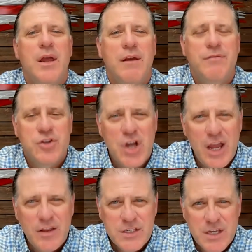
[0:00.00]
If the
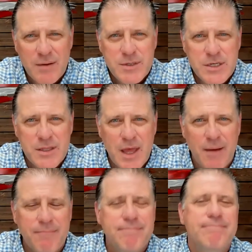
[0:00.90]
child is coming to
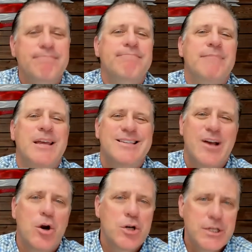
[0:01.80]
them it's
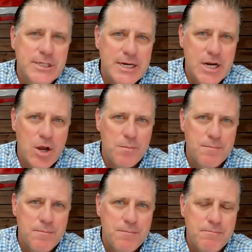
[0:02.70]
hard to say no.
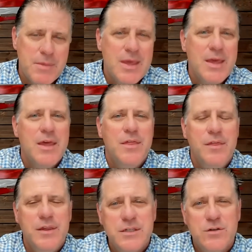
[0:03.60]

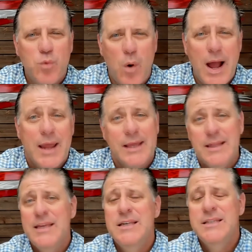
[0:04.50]
This is why, at
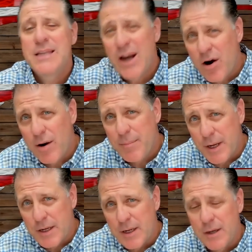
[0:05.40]
least in our
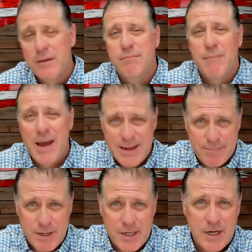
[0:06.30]
opinion, my
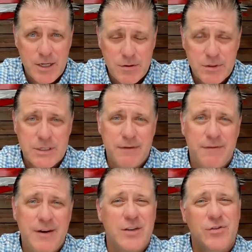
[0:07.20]
opinion at U S A
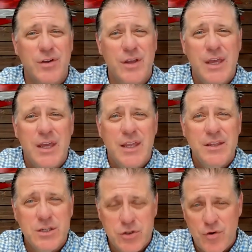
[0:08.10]
Financial,
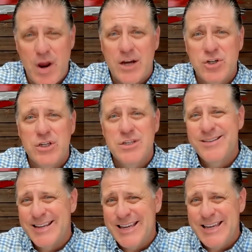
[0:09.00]
distractions are
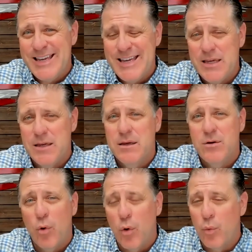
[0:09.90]
the key,
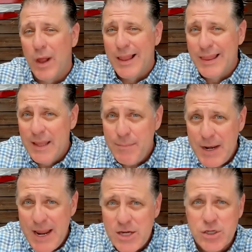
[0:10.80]
or
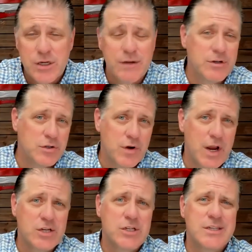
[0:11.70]
elimination of
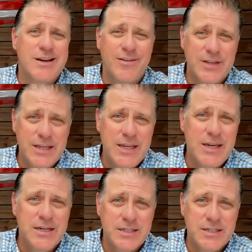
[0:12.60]
distractions are the key to